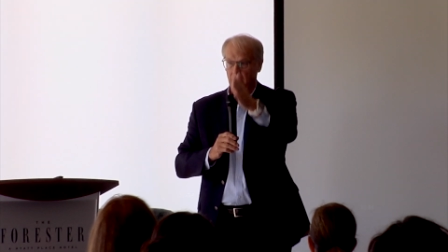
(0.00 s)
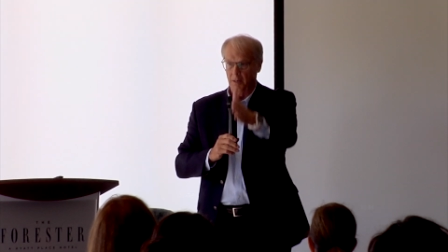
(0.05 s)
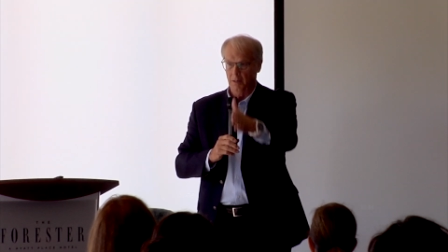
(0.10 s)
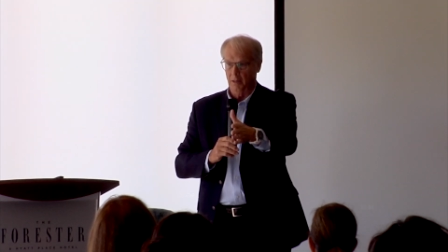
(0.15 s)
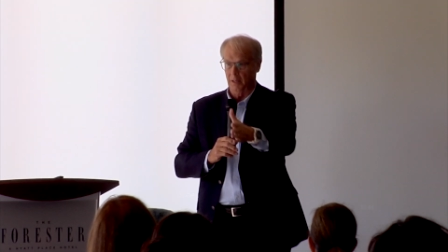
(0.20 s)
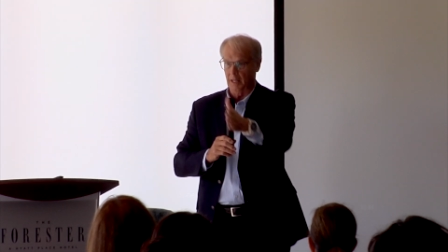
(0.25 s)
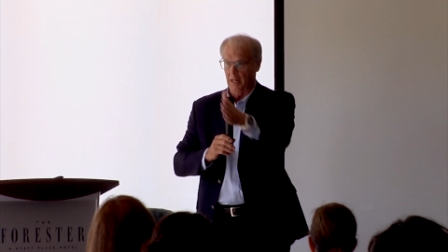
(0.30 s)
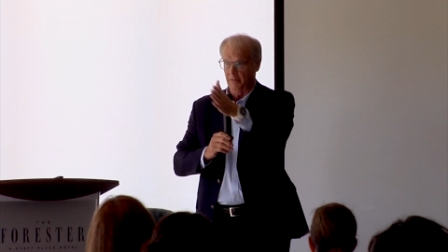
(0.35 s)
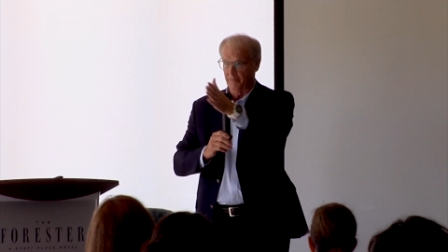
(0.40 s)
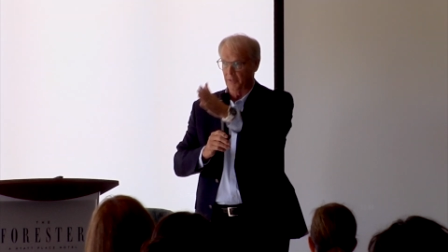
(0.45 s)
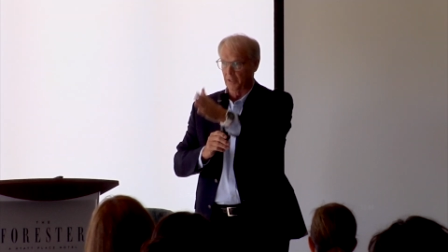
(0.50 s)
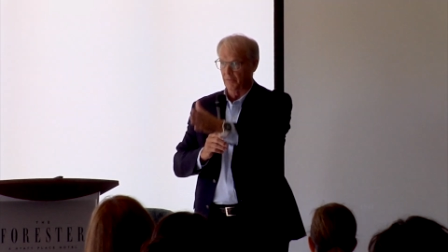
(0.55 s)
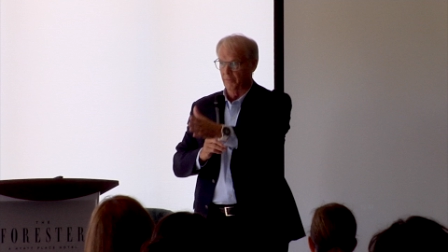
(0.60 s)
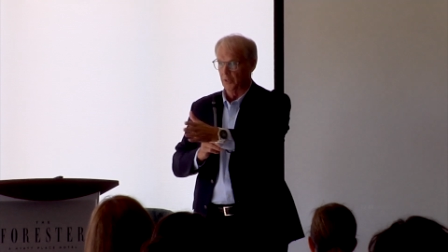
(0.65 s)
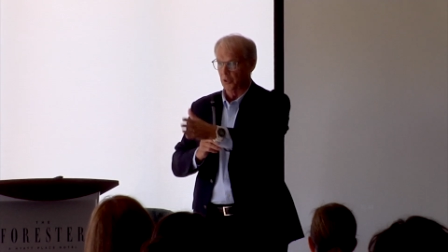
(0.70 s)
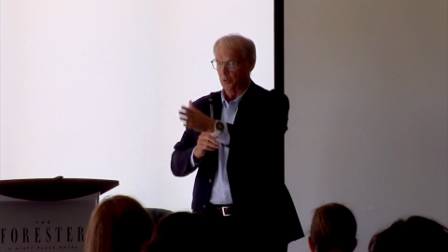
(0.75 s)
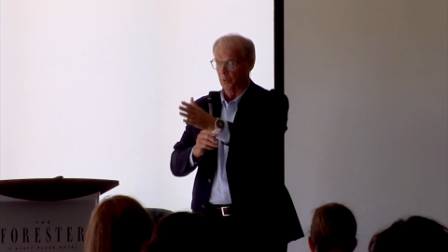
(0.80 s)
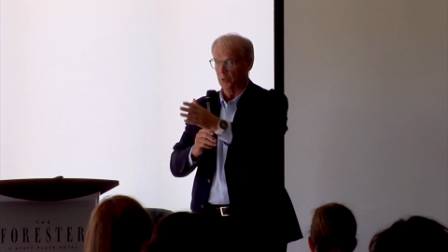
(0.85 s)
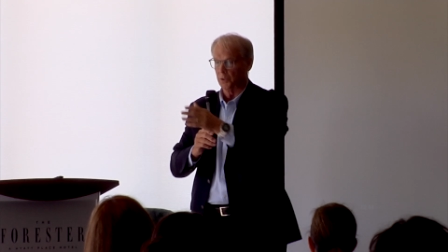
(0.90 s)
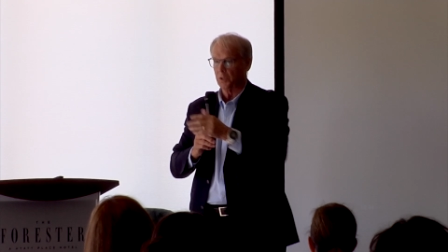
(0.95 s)
a lot of
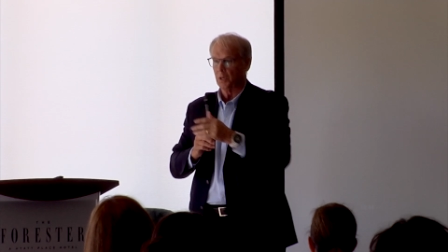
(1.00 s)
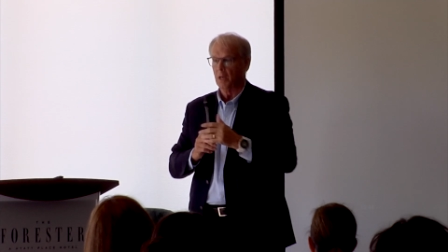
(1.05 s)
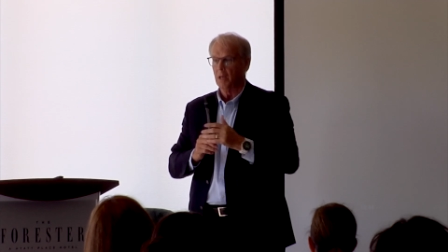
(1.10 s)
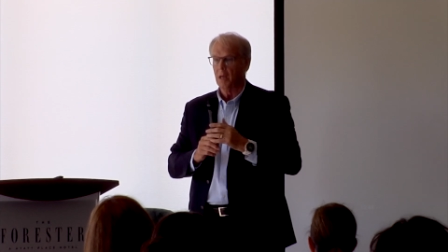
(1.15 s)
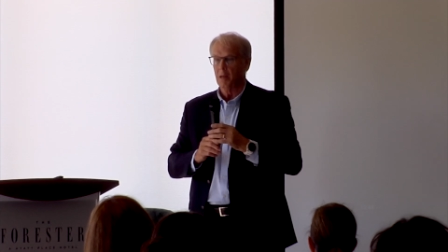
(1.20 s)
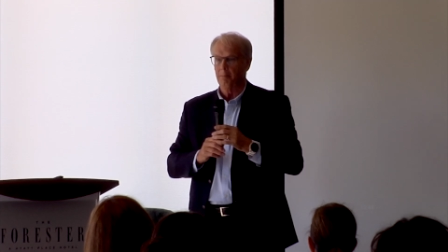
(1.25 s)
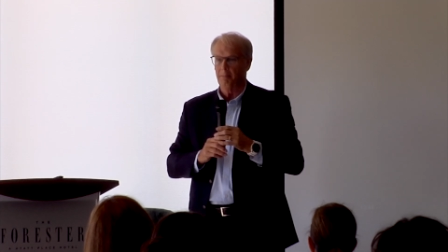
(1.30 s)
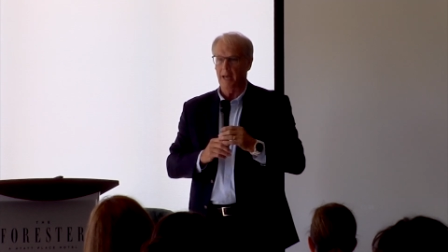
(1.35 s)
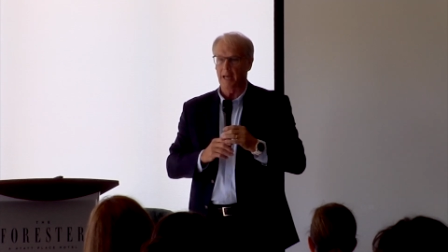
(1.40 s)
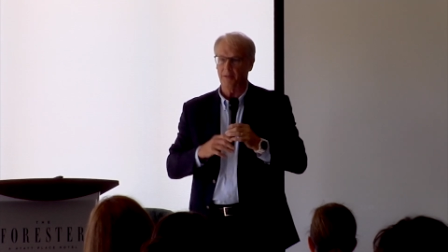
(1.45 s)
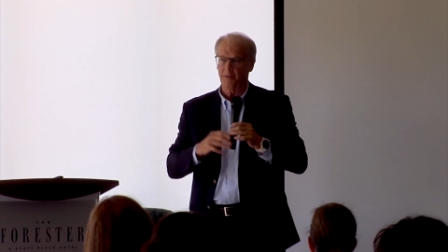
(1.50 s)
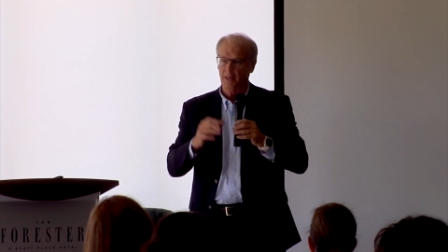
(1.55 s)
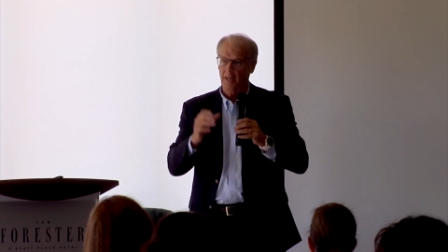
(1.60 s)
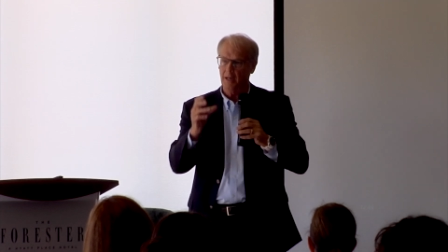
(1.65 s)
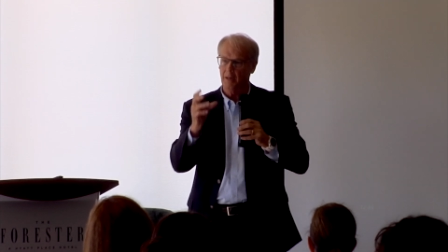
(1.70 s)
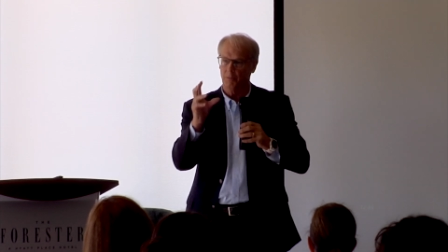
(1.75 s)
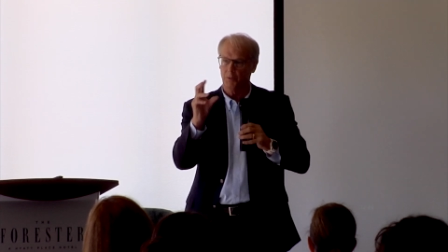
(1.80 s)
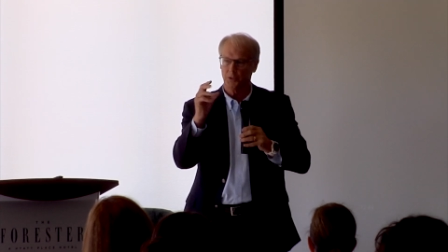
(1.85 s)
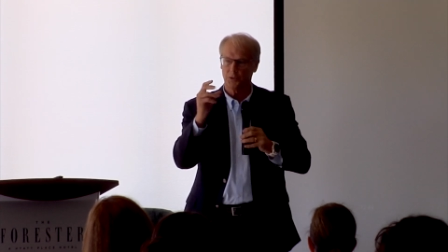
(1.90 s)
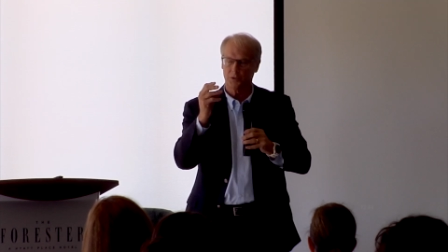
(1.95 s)
individuals. Back then
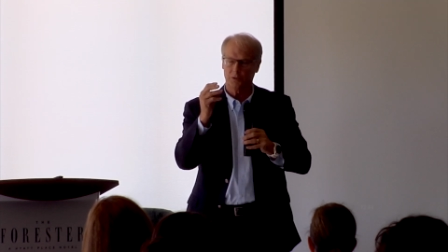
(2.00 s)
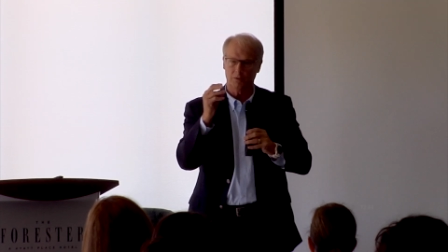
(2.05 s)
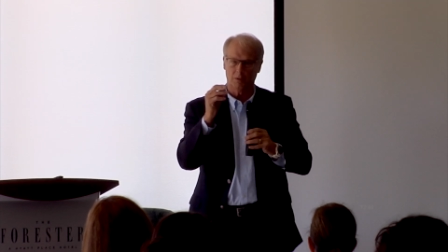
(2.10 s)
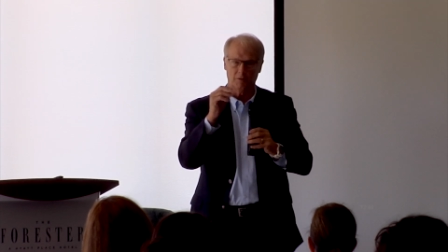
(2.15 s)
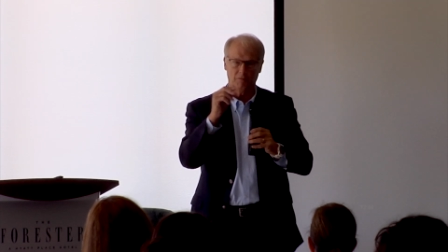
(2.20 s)
it was